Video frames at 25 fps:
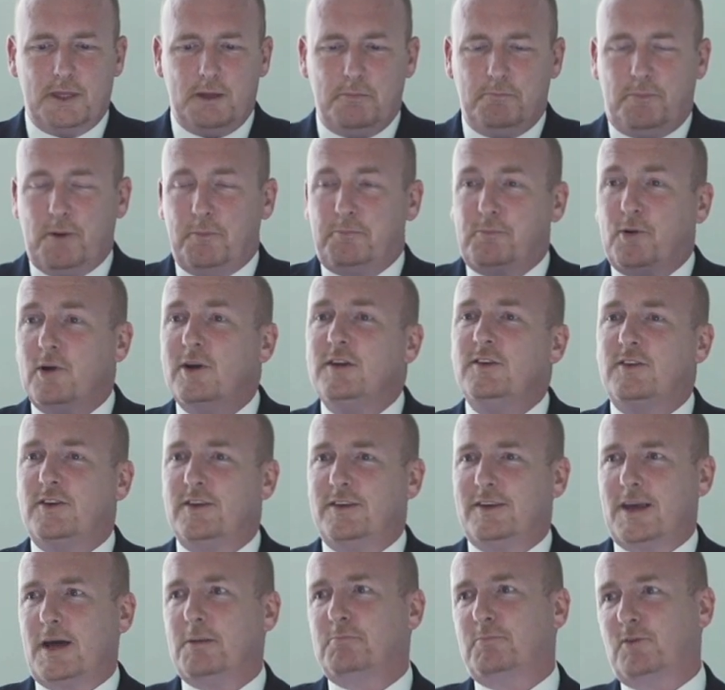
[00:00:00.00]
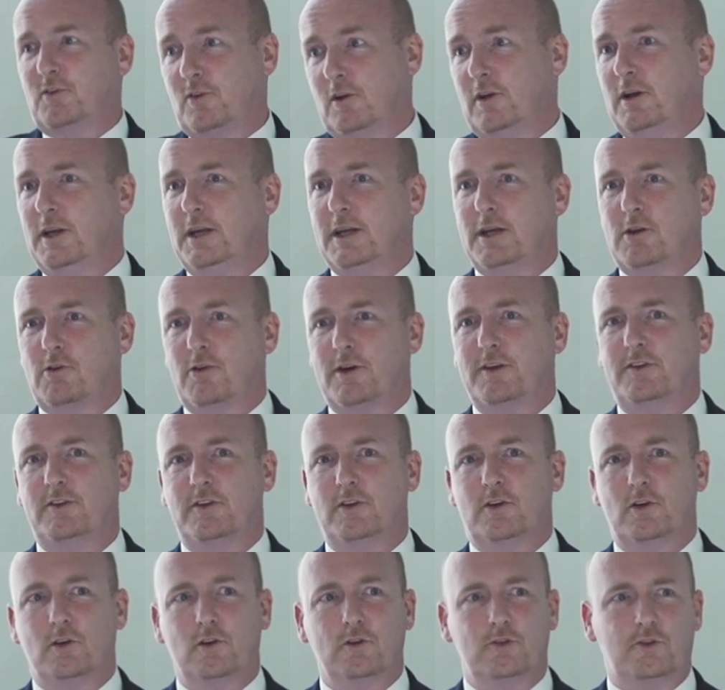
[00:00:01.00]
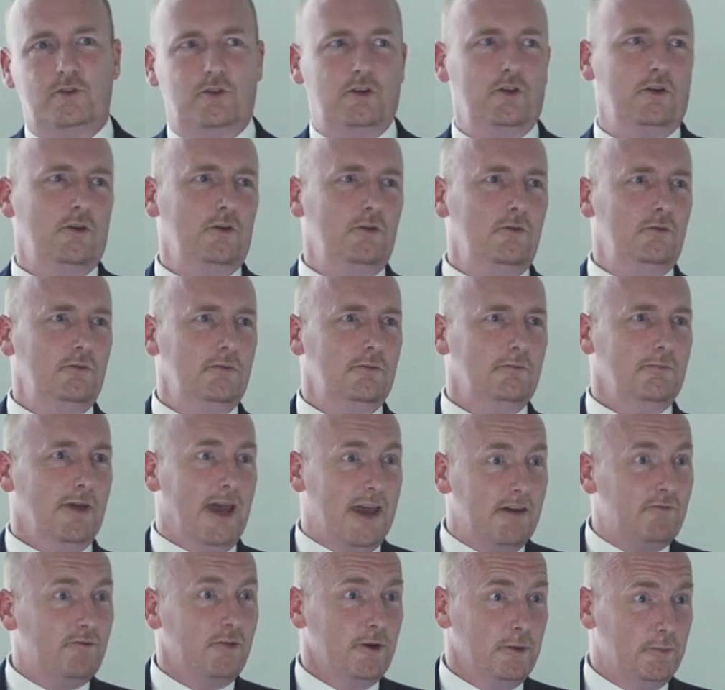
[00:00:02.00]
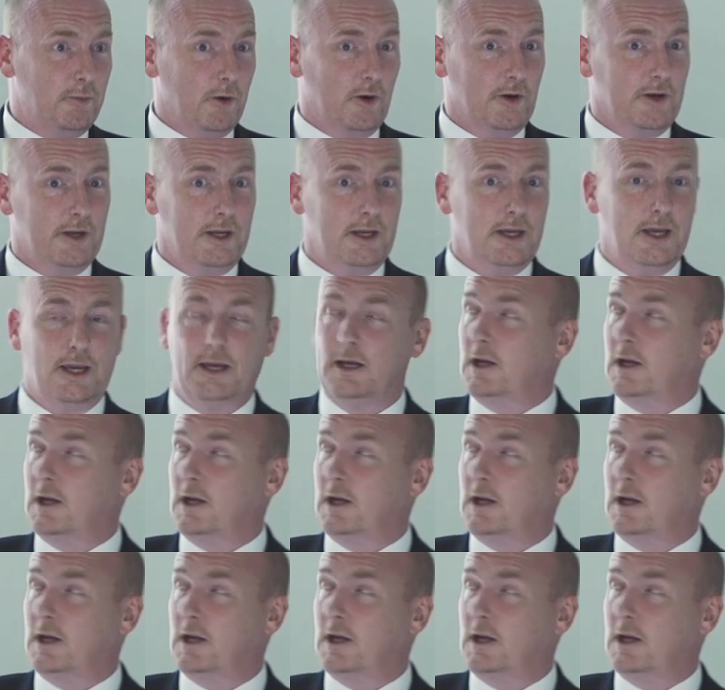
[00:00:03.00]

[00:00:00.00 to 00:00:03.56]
But print is absolutely critical to everybody,